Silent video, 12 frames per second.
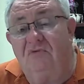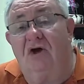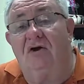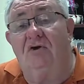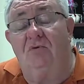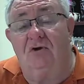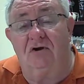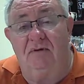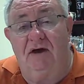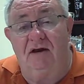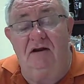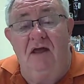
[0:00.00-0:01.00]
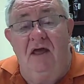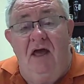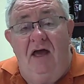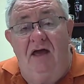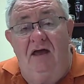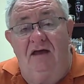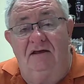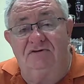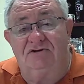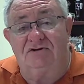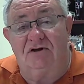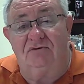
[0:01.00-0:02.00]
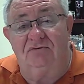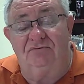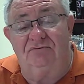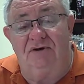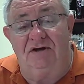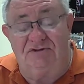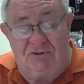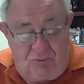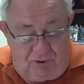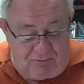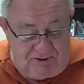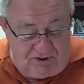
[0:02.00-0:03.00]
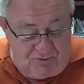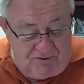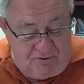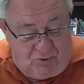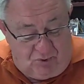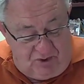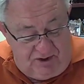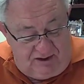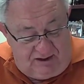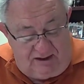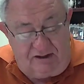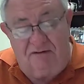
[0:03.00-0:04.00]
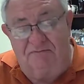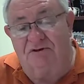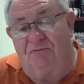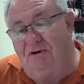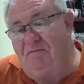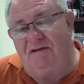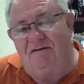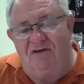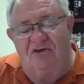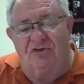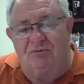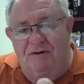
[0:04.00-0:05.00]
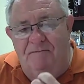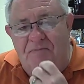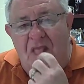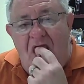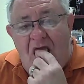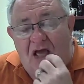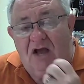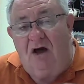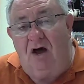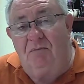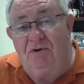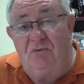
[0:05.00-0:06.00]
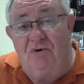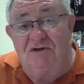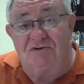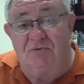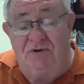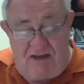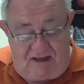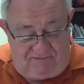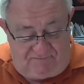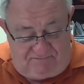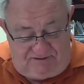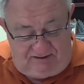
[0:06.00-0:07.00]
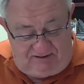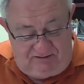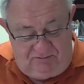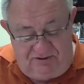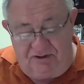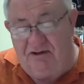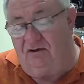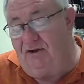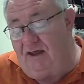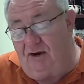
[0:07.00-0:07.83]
not going to worry about it. And, and so, and so what do we do when the warning light comes on? Well, let me give you three common ways we have of dealing with guilt.